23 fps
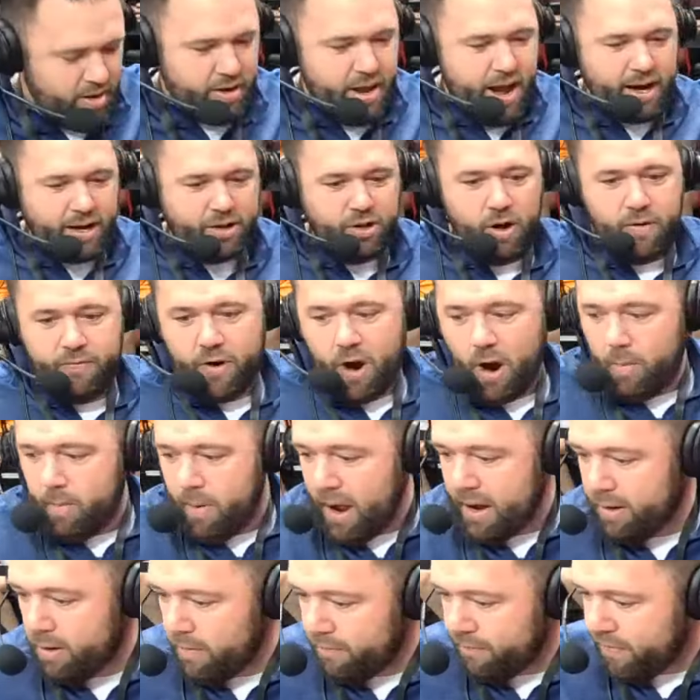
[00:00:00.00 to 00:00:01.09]
knocked over our
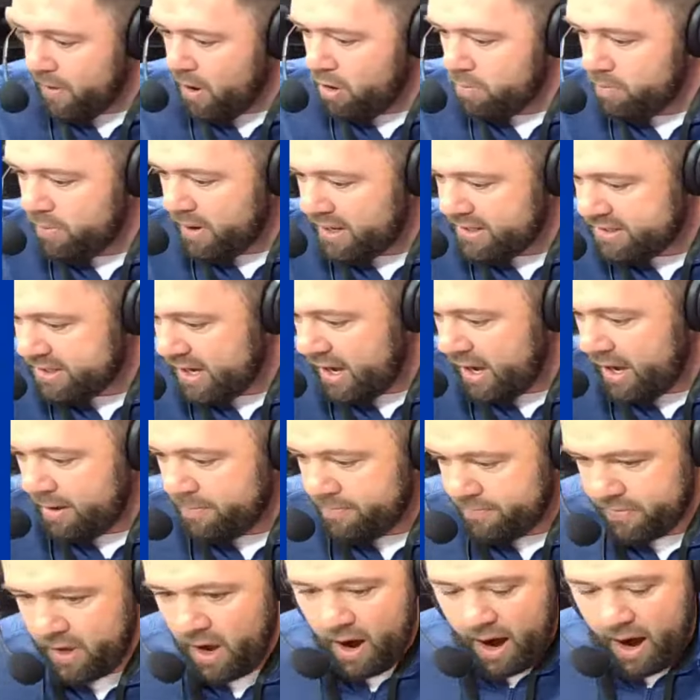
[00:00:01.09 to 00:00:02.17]
microphone, but all
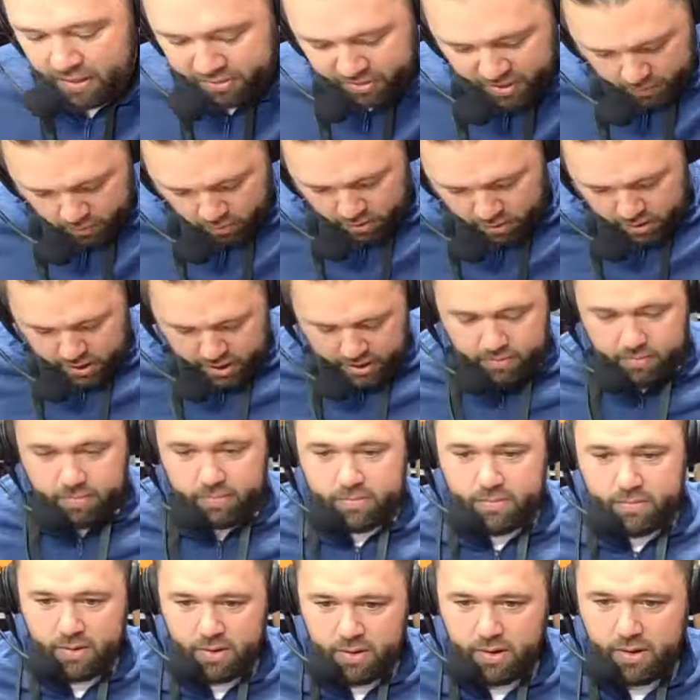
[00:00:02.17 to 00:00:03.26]
right, I think we're good.
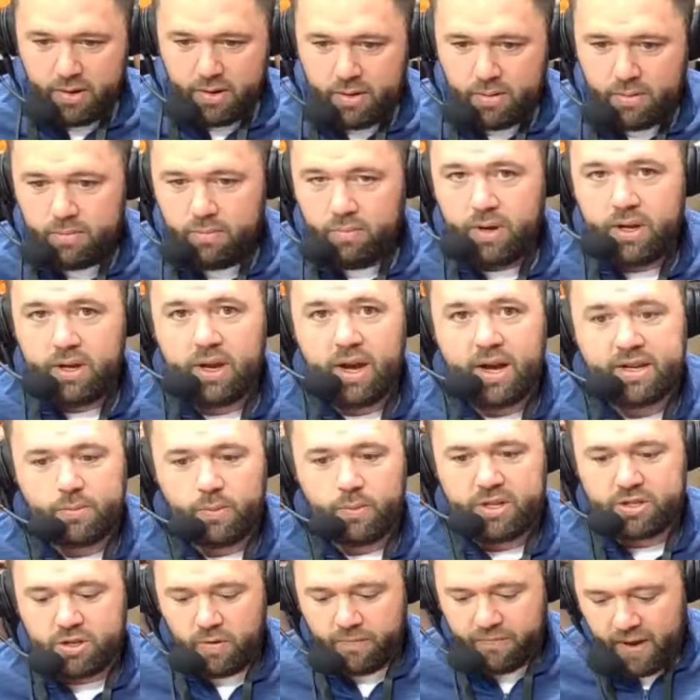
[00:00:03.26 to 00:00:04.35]

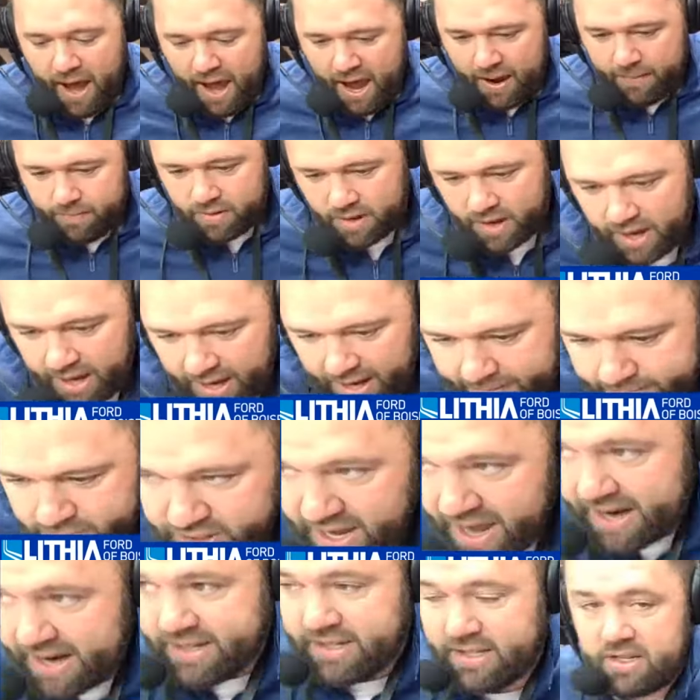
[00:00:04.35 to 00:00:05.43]
We survived Abe
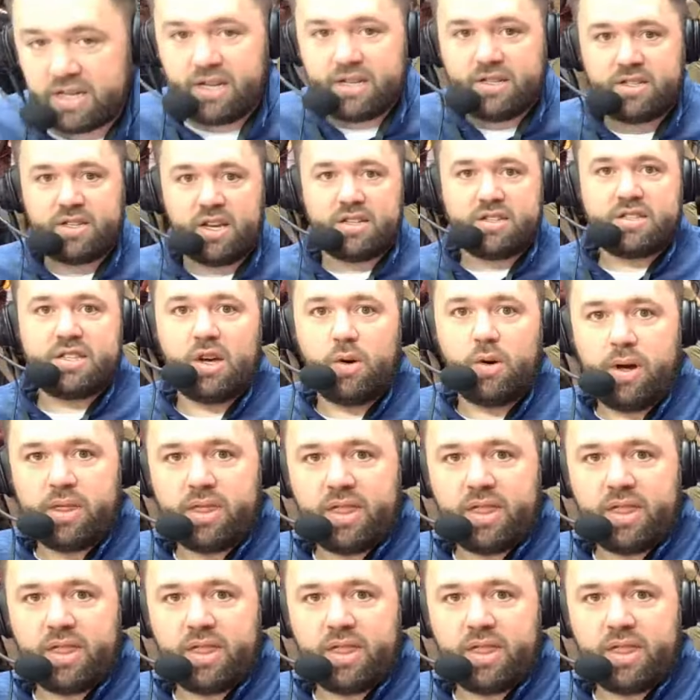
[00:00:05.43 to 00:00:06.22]
Jackson. He is still